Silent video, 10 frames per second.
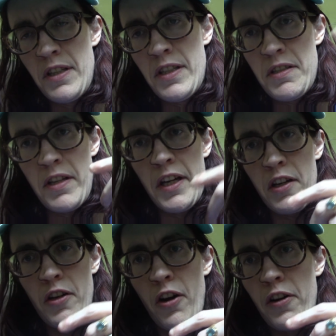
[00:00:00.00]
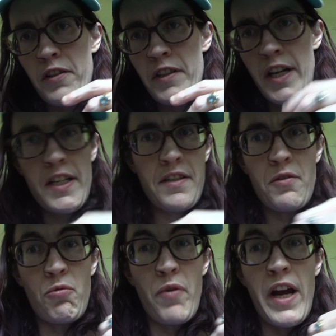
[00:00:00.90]
these like
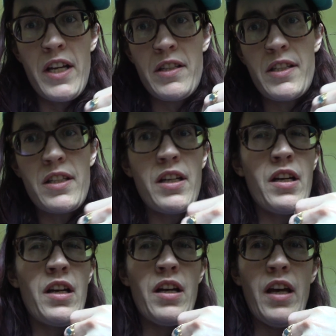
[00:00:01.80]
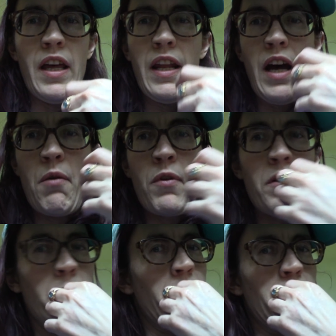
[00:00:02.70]
Carlin-esque rants, and I want
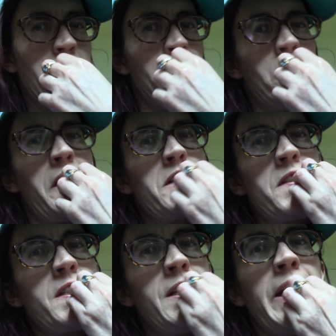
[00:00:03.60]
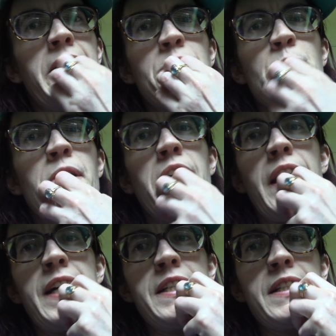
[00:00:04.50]
to be able to do that on stage, but
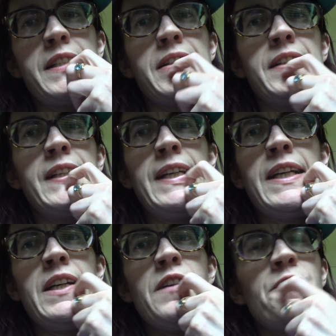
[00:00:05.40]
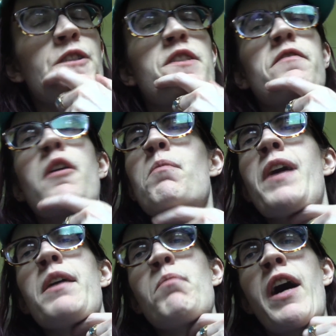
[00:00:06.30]
I just, first of all,
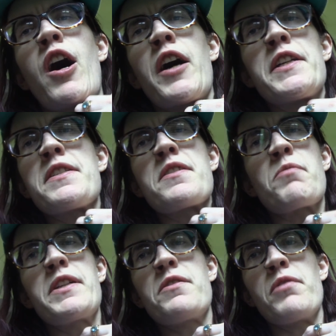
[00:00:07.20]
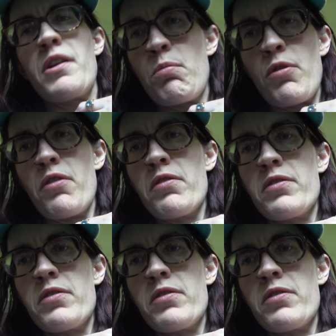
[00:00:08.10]
my audience is way too liberal,